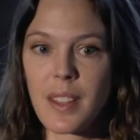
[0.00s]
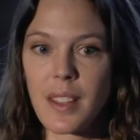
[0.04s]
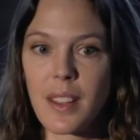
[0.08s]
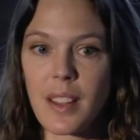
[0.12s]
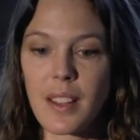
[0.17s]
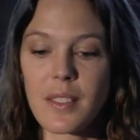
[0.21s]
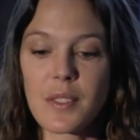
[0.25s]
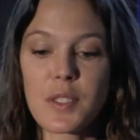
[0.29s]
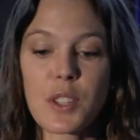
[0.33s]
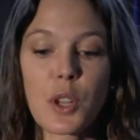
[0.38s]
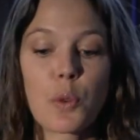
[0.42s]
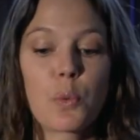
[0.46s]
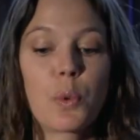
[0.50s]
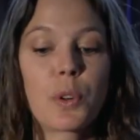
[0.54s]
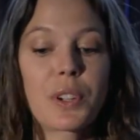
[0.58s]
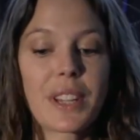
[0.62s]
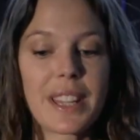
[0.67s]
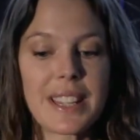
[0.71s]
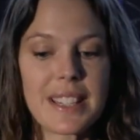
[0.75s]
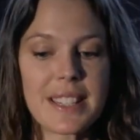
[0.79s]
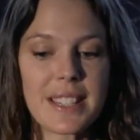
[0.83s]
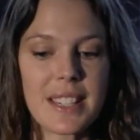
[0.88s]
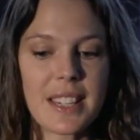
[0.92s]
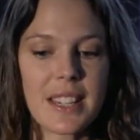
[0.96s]
And so we'll
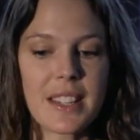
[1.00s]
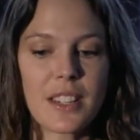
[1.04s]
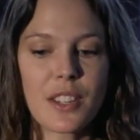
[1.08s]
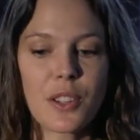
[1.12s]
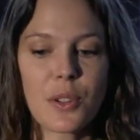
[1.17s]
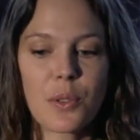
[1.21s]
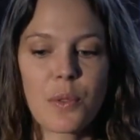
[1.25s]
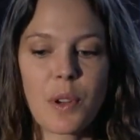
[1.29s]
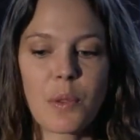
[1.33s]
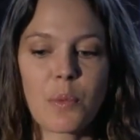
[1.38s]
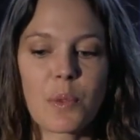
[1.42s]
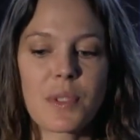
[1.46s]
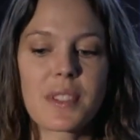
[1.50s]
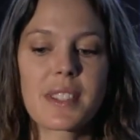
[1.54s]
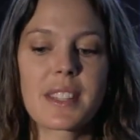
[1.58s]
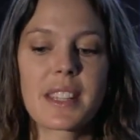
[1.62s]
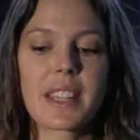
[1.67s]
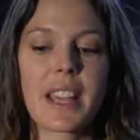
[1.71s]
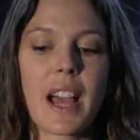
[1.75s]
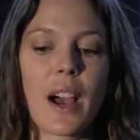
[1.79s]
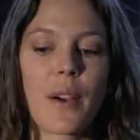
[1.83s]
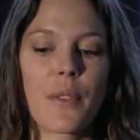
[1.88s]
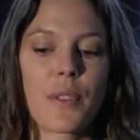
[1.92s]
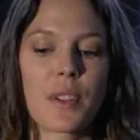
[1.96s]
continue and we'll
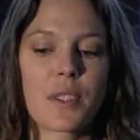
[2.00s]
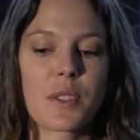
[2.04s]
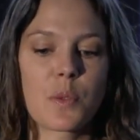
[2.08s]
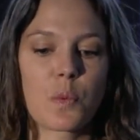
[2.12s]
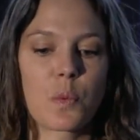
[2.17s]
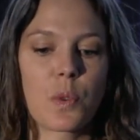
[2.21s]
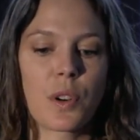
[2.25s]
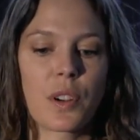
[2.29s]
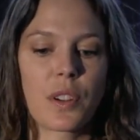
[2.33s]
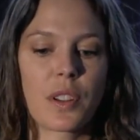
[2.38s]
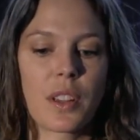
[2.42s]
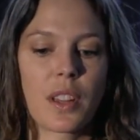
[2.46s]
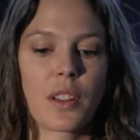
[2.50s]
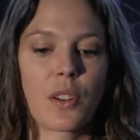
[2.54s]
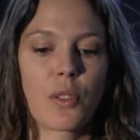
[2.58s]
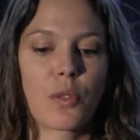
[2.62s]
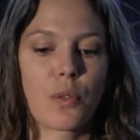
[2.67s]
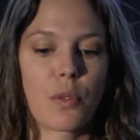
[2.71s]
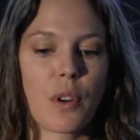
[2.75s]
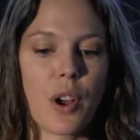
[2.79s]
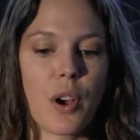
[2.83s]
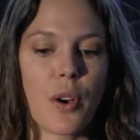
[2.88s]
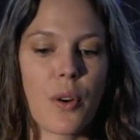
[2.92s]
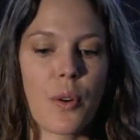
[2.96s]
see how this work can
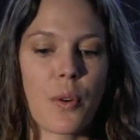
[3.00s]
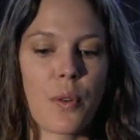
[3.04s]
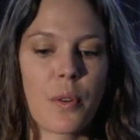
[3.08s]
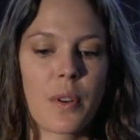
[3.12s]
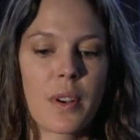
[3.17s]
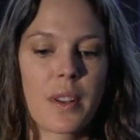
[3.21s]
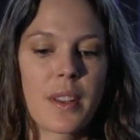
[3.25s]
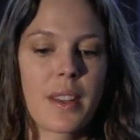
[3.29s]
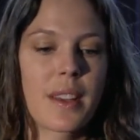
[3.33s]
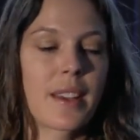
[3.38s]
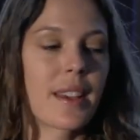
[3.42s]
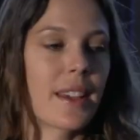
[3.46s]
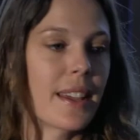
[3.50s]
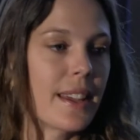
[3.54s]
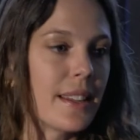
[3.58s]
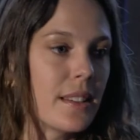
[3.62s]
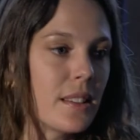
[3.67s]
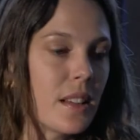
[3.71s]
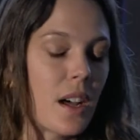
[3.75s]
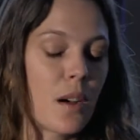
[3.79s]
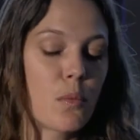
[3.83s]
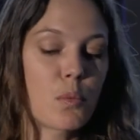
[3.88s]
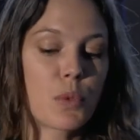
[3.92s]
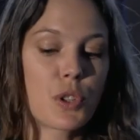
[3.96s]
grow in
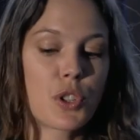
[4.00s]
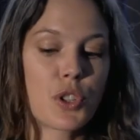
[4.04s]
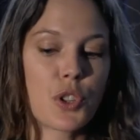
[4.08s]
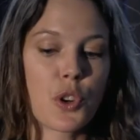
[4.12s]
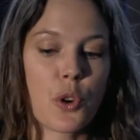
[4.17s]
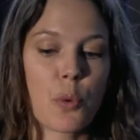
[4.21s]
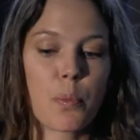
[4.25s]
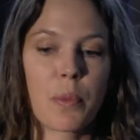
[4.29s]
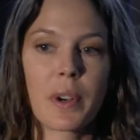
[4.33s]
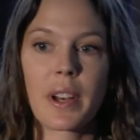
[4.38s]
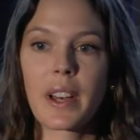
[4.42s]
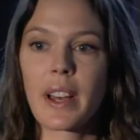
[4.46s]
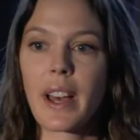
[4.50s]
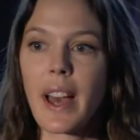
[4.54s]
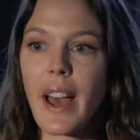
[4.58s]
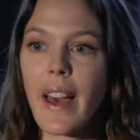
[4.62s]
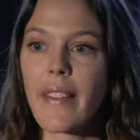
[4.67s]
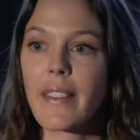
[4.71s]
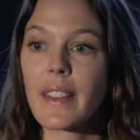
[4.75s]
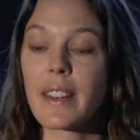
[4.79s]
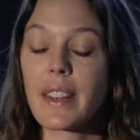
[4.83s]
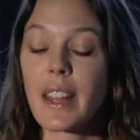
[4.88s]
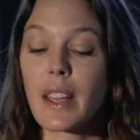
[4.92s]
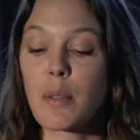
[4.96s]
Lambochomba
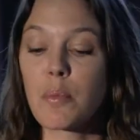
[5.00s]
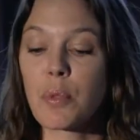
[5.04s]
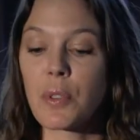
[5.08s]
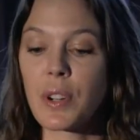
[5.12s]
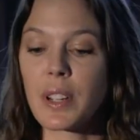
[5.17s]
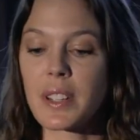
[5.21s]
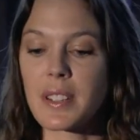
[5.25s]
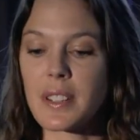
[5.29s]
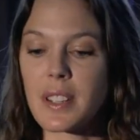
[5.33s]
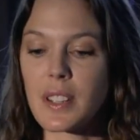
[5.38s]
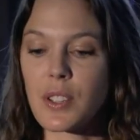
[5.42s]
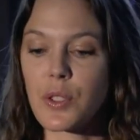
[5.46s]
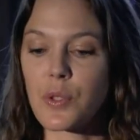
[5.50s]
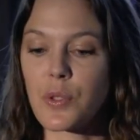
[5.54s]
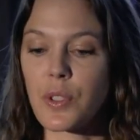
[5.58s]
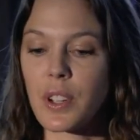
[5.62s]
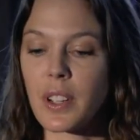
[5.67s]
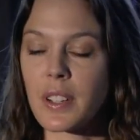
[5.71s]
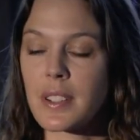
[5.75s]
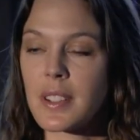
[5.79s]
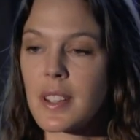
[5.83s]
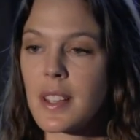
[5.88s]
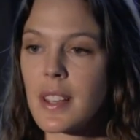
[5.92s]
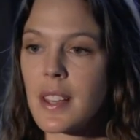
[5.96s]
and the neighboring
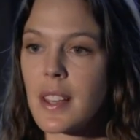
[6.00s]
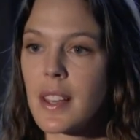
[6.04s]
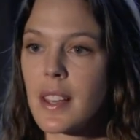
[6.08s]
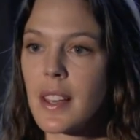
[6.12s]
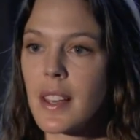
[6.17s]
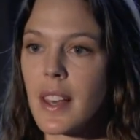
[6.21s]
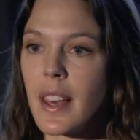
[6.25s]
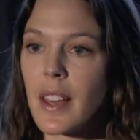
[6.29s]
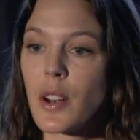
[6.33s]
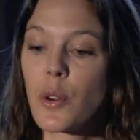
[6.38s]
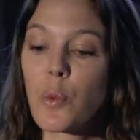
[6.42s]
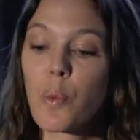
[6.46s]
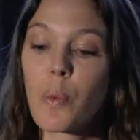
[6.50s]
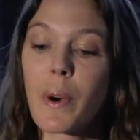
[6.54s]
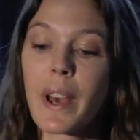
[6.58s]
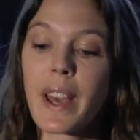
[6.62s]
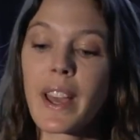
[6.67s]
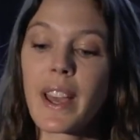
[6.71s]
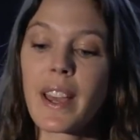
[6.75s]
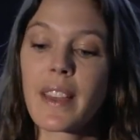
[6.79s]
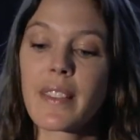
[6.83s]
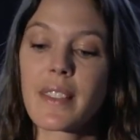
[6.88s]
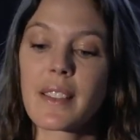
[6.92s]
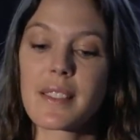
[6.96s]
district in a
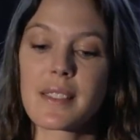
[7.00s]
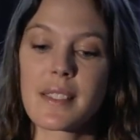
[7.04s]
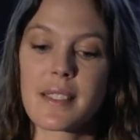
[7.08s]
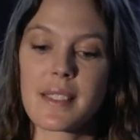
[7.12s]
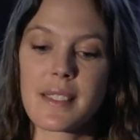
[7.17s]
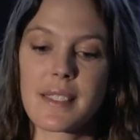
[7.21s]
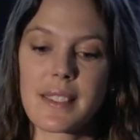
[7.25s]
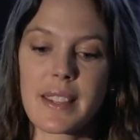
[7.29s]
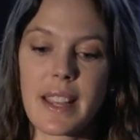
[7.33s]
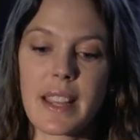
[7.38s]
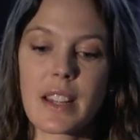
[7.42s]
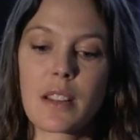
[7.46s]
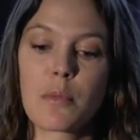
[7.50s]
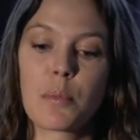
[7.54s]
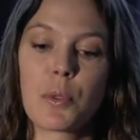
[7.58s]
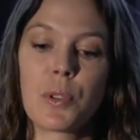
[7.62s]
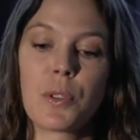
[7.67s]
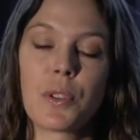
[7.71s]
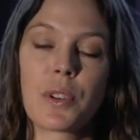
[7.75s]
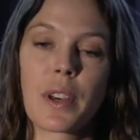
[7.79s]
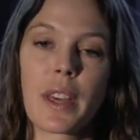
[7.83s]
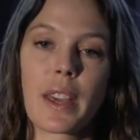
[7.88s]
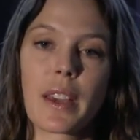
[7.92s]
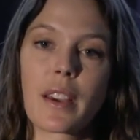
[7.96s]
way that's
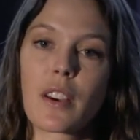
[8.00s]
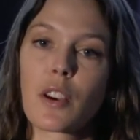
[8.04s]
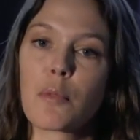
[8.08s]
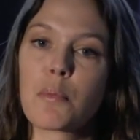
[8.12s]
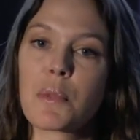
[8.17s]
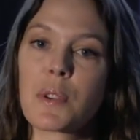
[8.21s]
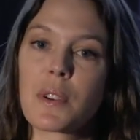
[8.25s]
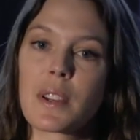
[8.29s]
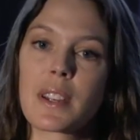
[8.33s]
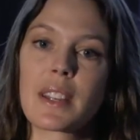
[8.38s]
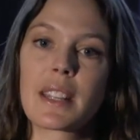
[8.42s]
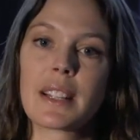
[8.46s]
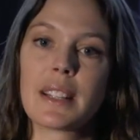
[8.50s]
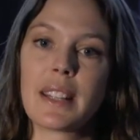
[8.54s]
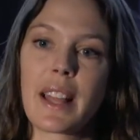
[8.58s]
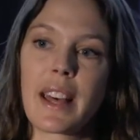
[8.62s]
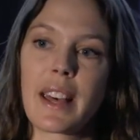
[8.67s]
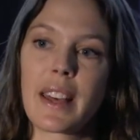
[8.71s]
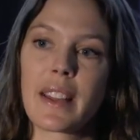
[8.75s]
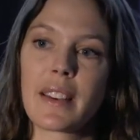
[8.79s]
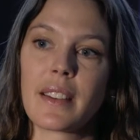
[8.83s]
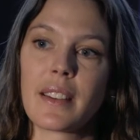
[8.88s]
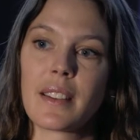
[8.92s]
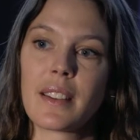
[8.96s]
sustainable and community
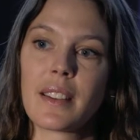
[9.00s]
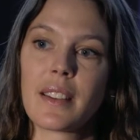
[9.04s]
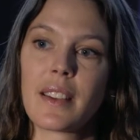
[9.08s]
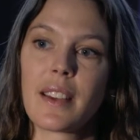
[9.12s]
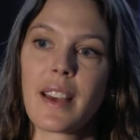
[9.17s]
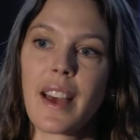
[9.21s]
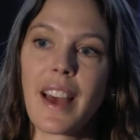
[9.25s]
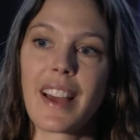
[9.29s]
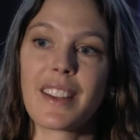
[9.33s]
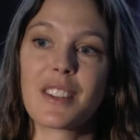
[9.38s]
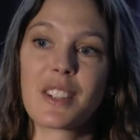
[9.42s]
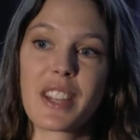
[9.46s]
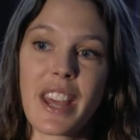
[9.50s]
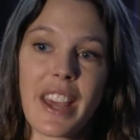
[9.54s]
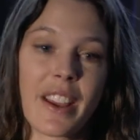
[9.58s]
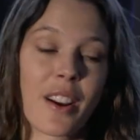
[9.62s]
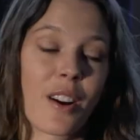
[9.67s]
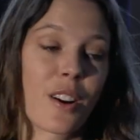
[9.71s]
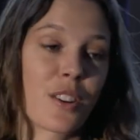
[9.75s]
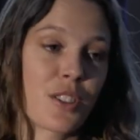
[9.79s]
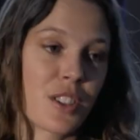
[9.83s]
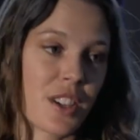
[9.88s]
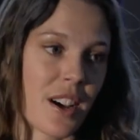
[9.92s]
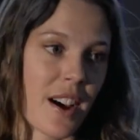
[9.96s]
led and take
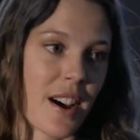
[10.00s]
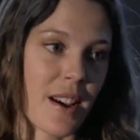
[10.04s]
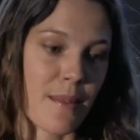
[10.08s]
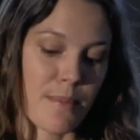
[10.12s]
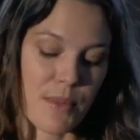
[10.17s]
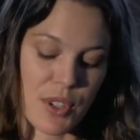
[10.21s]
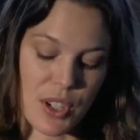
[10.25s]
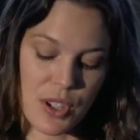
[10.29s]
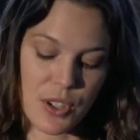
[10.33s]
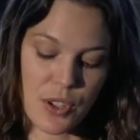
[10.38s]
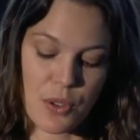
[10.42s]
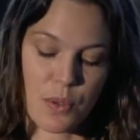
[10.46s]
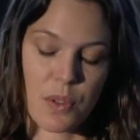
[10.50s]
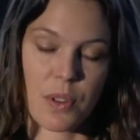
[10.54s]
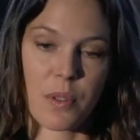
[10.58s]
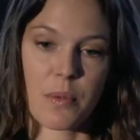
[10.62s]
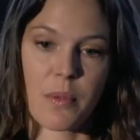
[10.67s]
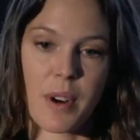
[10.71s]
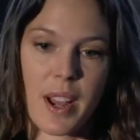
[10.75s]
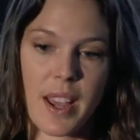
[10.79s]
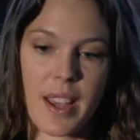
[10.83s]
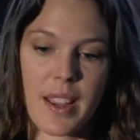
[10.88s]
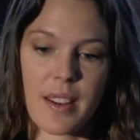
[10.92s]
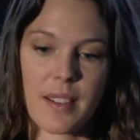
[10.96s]
our time to do it
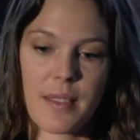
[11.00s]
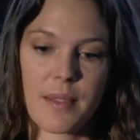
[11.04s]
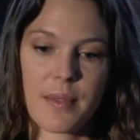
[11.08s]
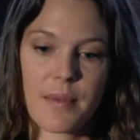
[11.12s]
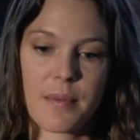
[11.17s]
right.